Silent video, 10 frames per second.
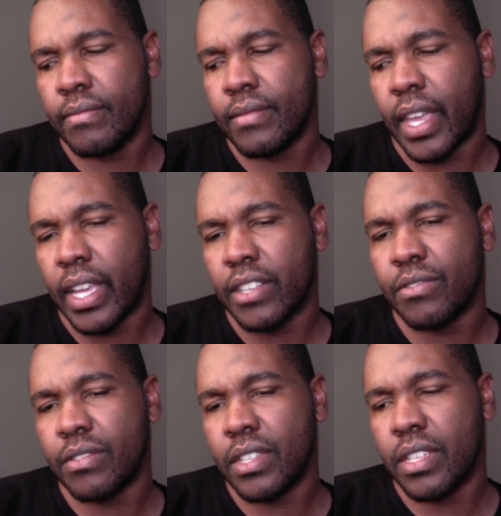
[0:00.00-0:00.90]
I guess
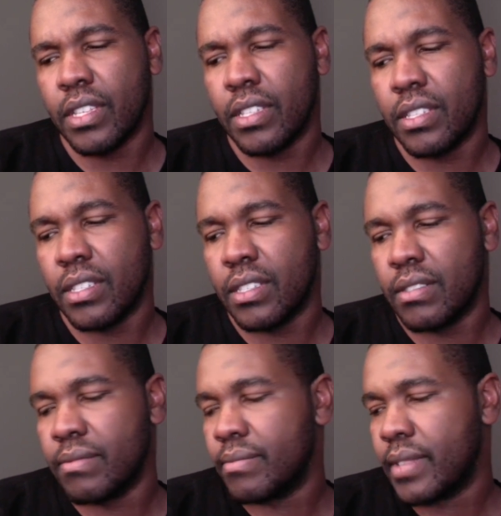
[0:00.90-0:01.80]

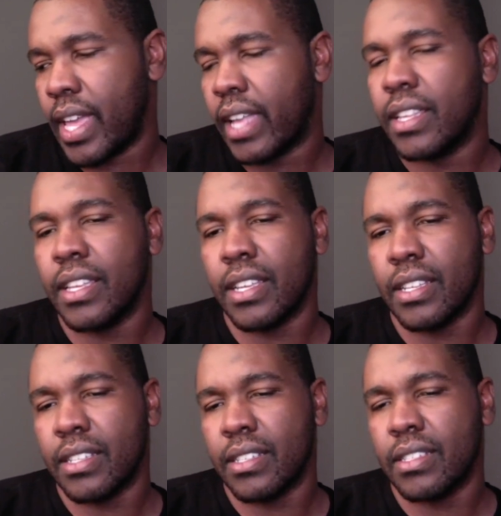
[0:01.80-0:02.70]
the
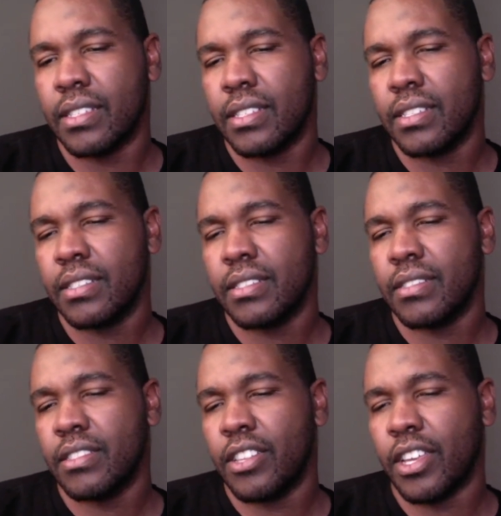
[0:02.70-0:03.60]
editing,
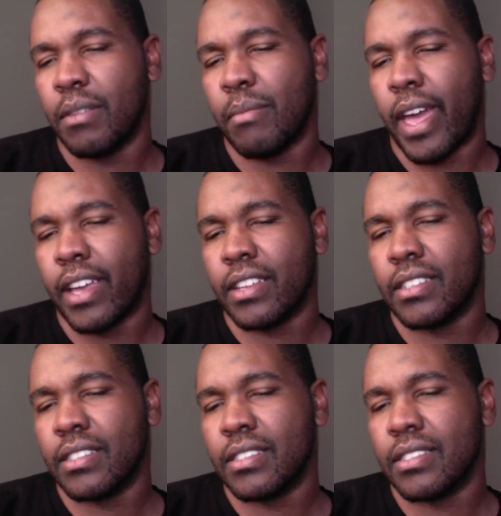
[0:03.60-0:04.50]
looking back,
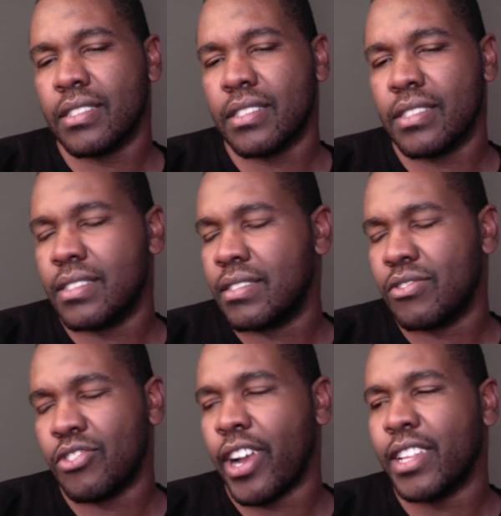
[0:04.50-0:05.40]

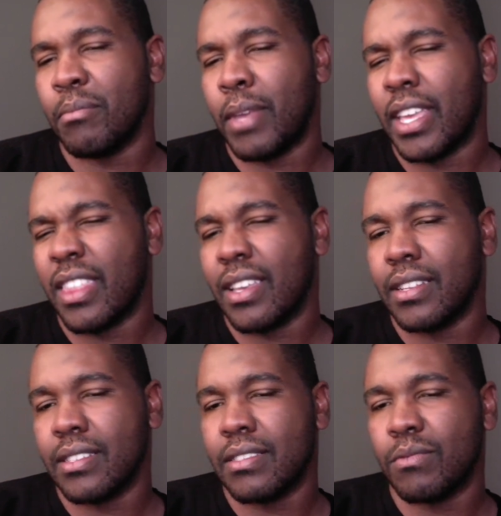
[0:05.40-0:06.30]
trying to make
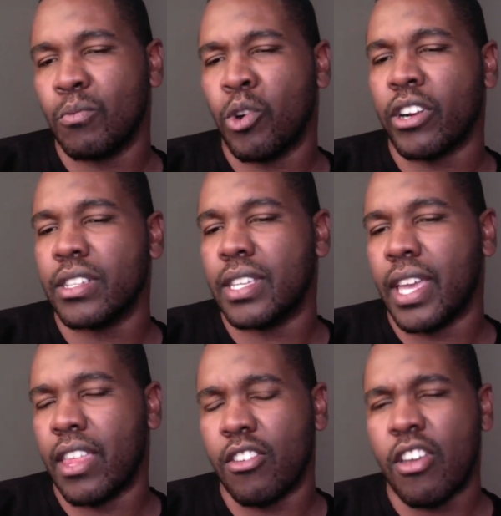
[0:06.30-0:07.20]
things work
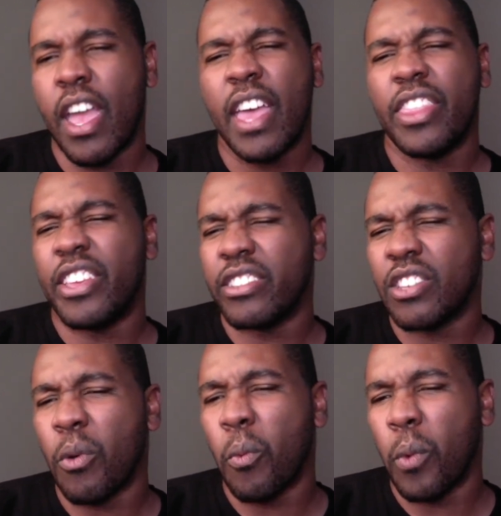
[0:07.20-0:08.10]
together, there's a
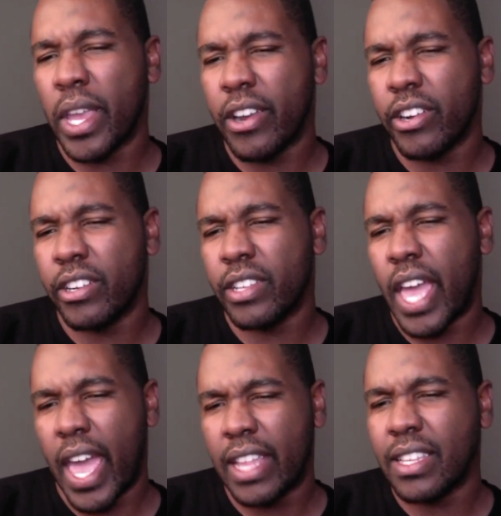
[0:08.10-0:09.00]
weird
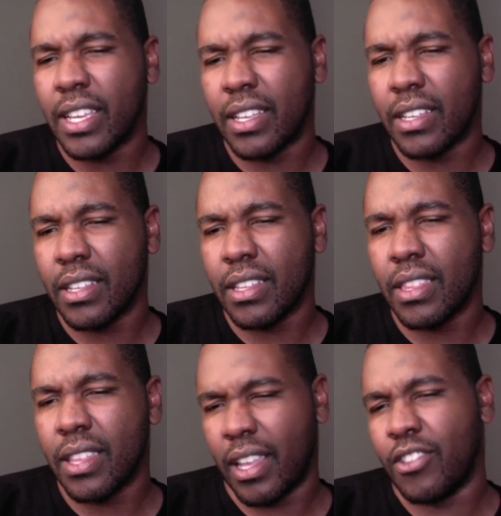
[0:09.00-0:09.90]
ending
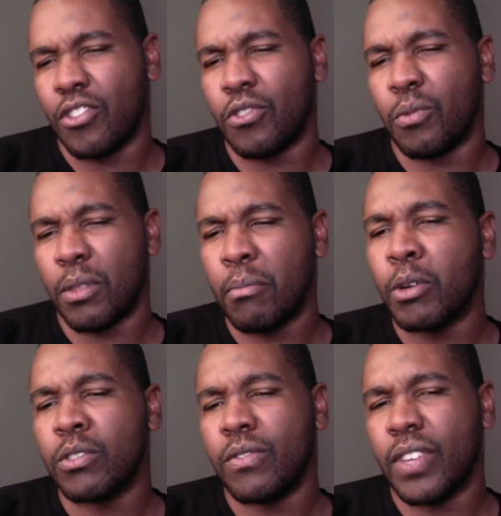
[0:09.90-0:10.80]
that I do with
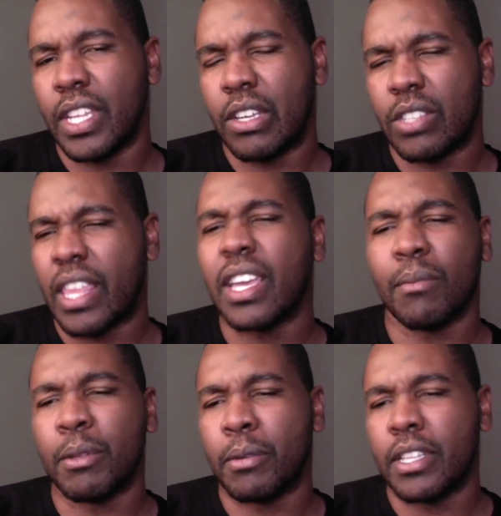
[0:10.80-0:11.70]
most videos. I think I'm
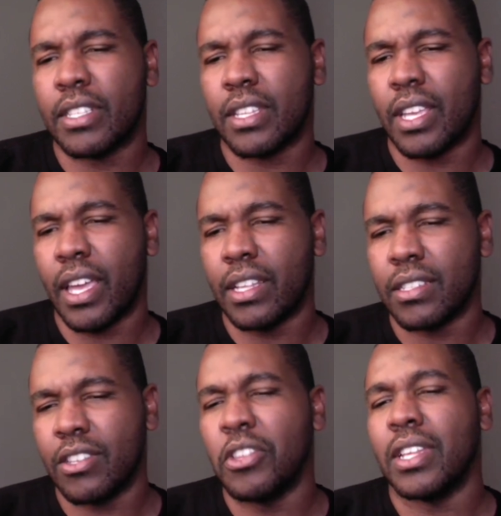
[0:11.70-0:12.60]
going to put this at the end
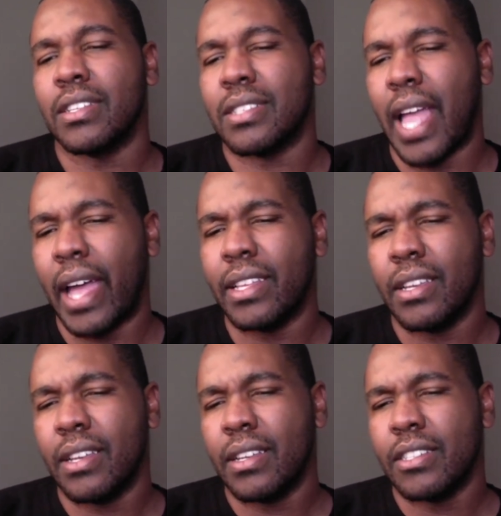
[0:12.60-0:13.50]
so that it's not
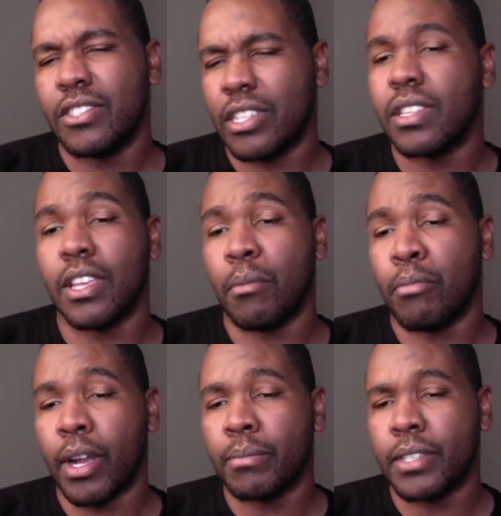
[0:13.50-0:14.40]
just the
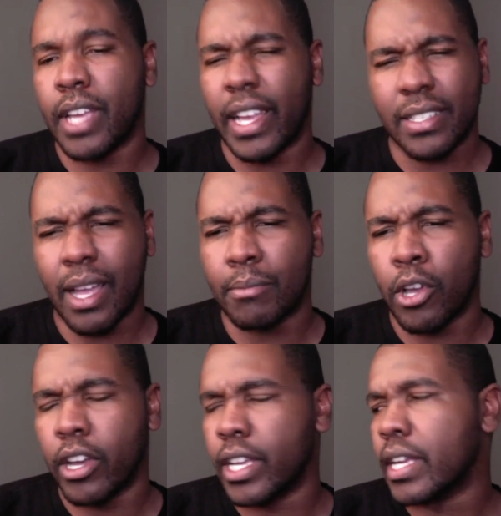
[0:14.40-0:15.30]
abrupt I stop
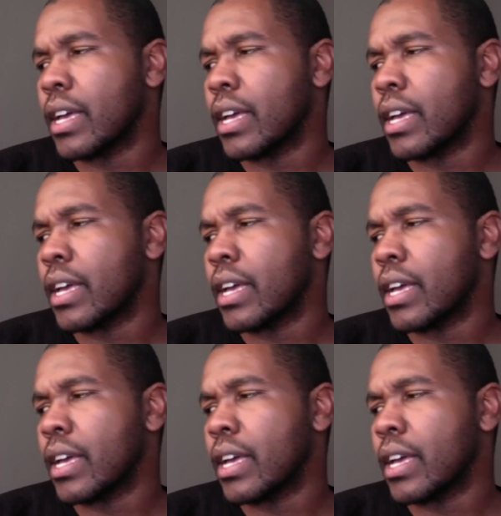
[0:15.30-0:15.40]
talking,